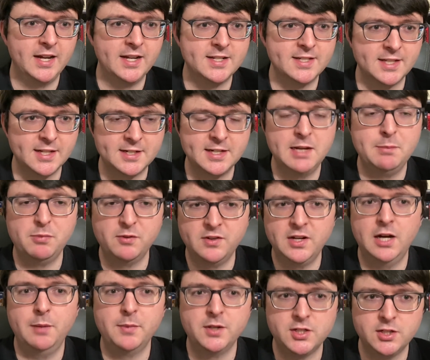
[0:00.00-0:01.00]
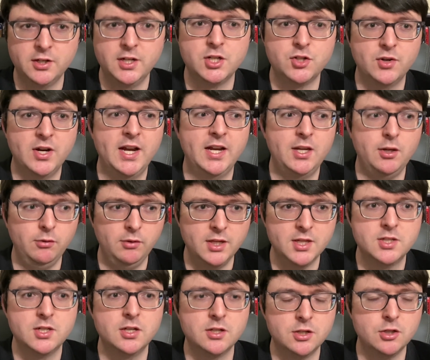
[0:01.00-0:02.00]
It's the type of commentary track you
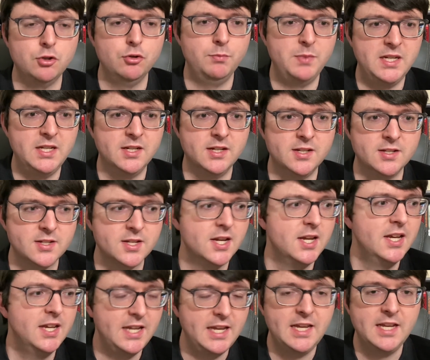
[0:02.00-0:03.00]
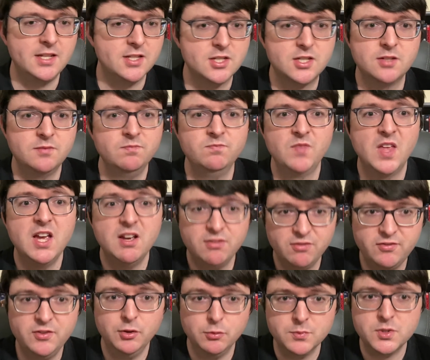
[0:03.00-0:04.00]
listen to because it's
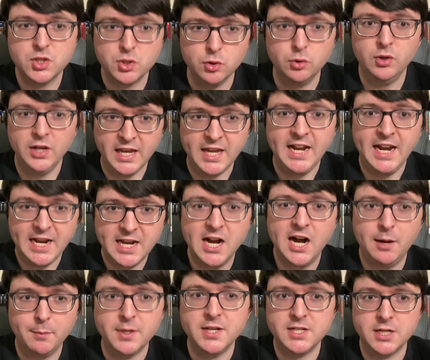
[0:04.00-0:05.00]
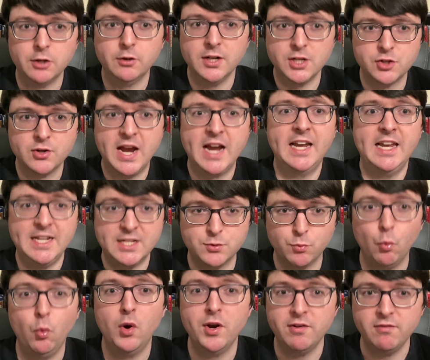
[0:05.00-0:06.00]
film school in a commentary track. It's
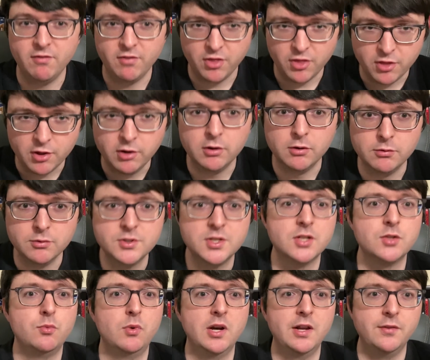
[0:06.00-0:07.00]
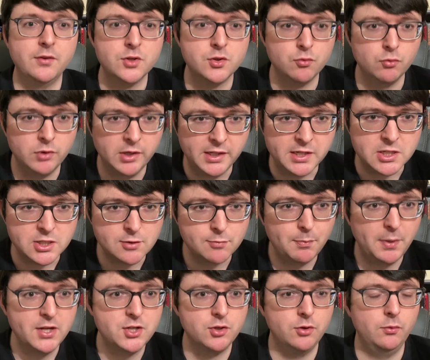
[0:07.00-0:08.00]
one of those, it's one of those really
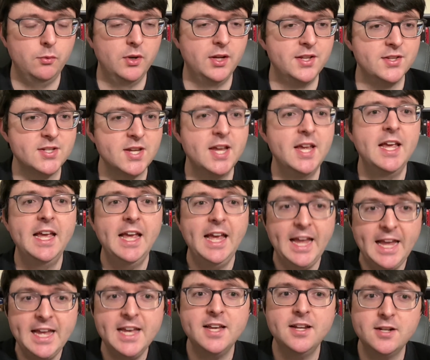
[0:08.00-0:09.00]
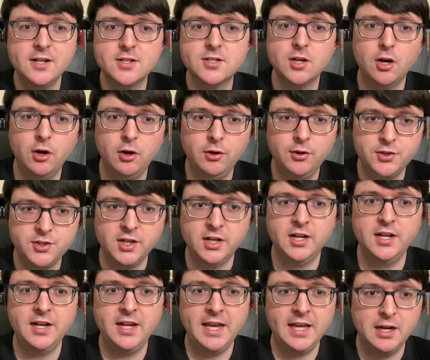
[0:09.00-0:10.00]
special ones. And it's all
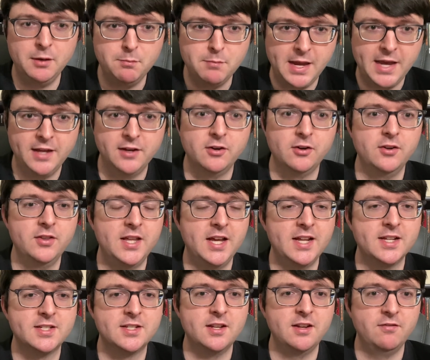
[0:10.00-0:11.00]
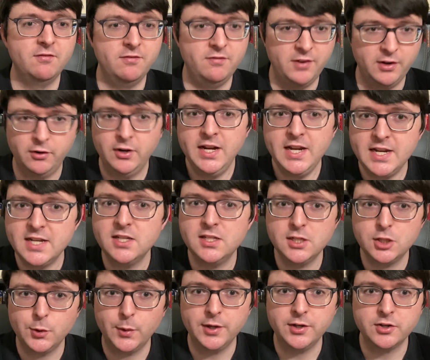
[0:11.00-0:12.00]
done in a manner that's very easy
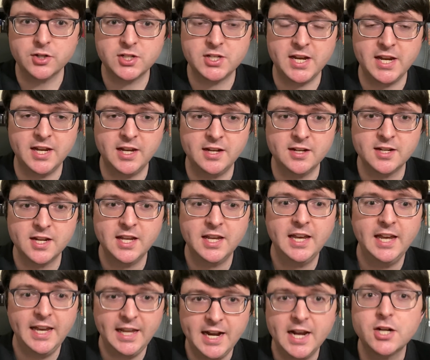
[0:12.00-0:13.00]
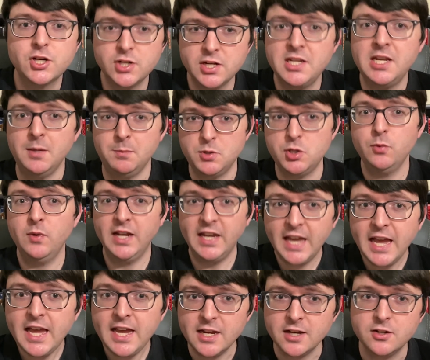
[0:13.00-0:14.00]
to understand and actually keeps you
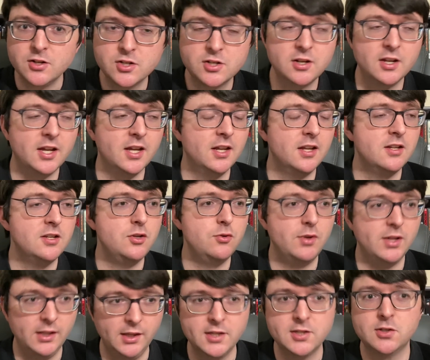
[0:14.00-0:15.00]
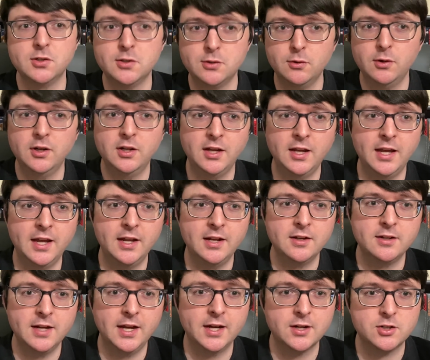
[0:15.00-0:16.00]
engaged. And you can listen to it
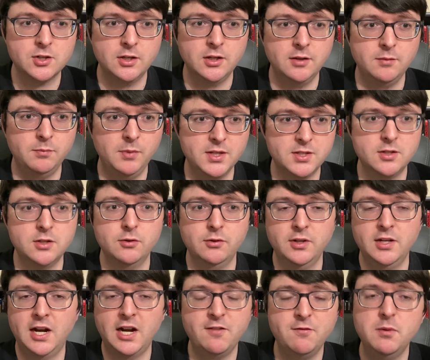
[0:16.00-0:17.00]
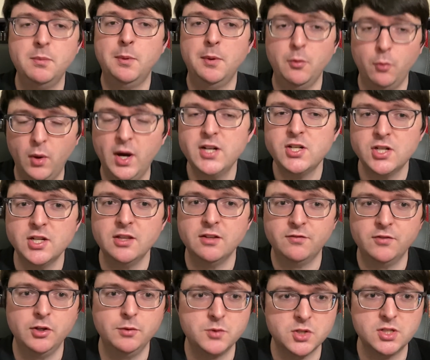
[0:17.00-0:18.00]
and actually listen to it, not even be watching the
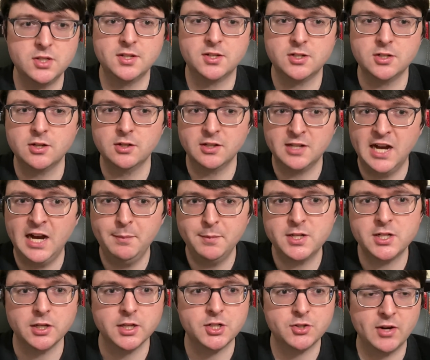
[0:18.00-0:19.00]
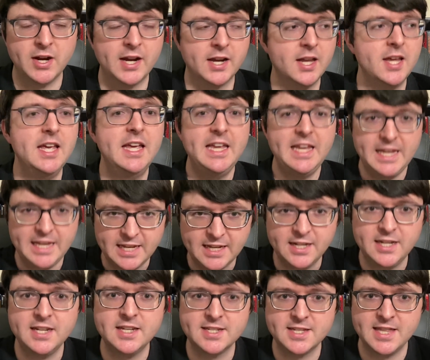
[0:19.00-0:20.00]
film, just listen to the commentary track it
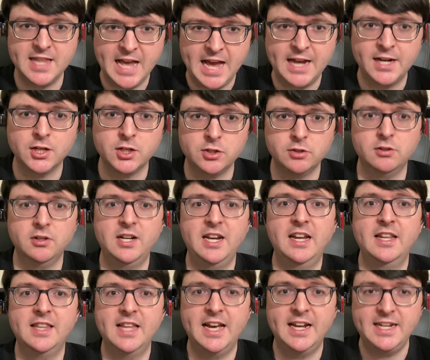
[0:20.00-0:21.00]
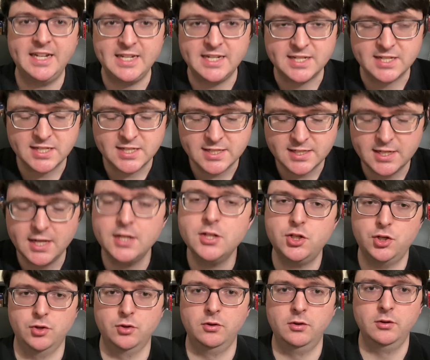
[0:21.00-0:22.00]
is that good and that
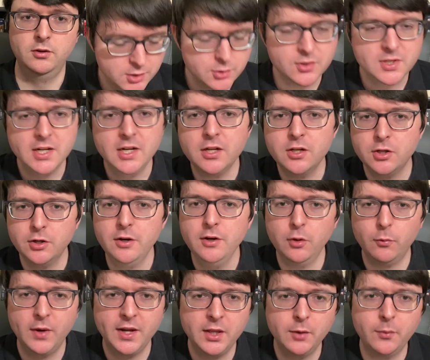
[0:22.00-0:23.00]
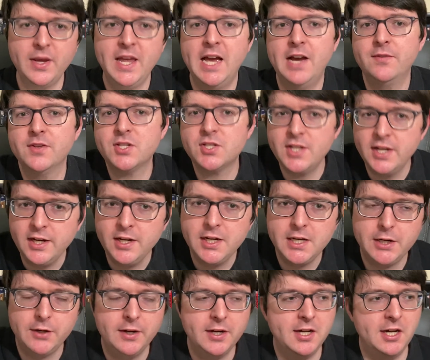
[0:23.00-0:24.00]
essential. So it's kind of good in a way that we have a
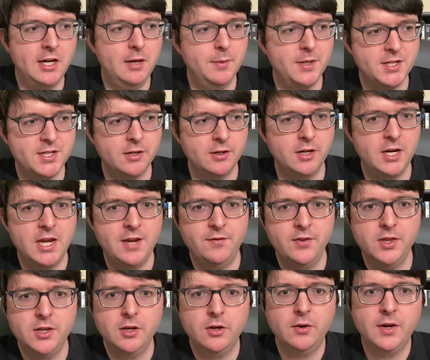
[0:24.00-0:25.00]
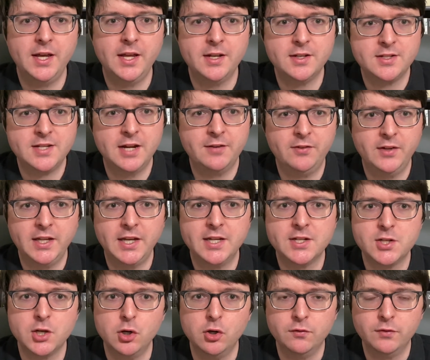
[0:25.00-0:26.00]
secondary commentary, even though it definitely
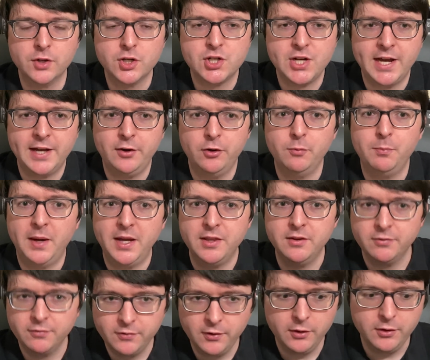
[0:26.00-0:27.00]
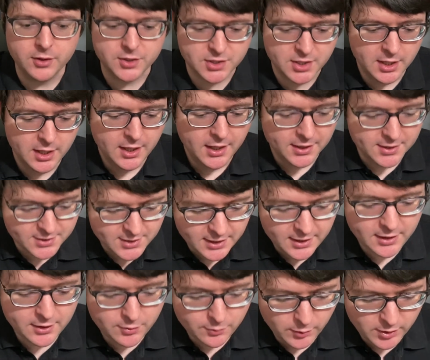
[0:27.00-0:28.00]
gets overshadowed by the first. The
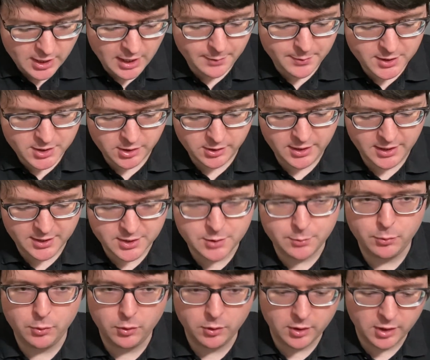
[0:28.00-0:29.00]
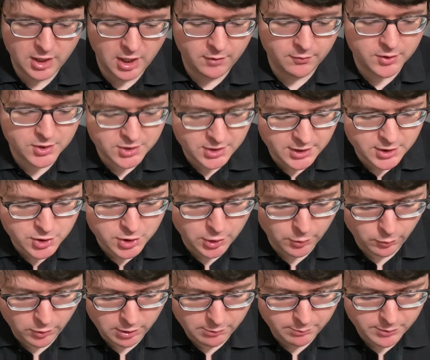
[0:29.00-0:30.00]
second commentary is a more
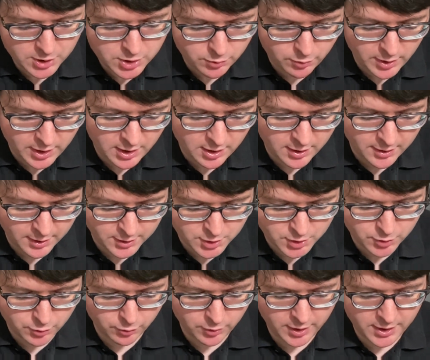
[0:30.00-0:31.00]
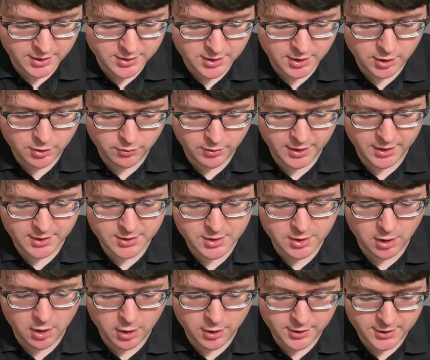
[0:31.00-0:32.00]
conversational one between historians and critics
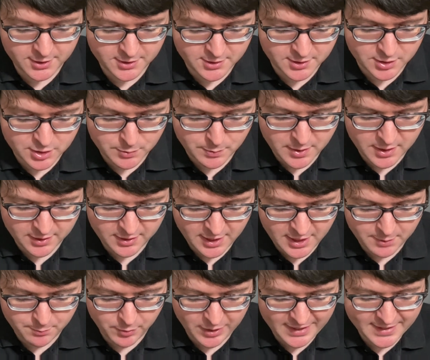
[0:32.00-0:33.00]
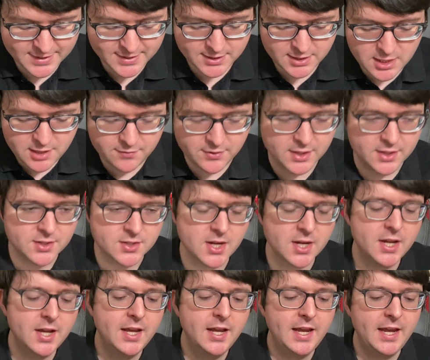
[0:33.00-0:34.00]
R. Dixon Smith and Brad Stevens.
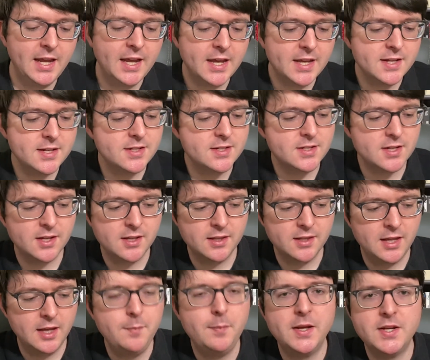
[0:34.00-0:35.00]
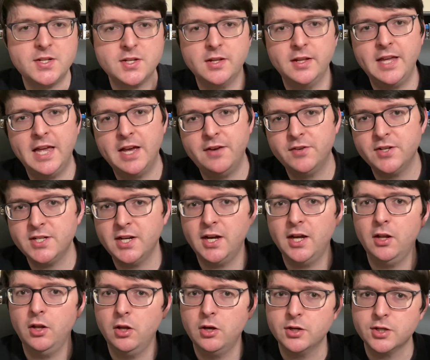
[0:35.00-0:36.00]
And they basically have a
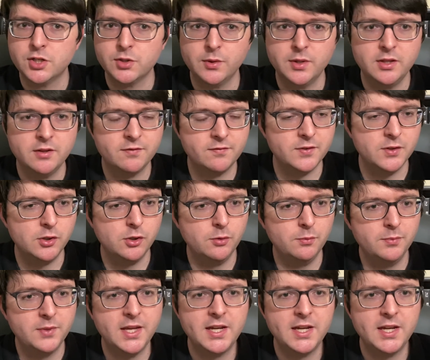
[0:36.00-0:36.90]
dialogue during the film.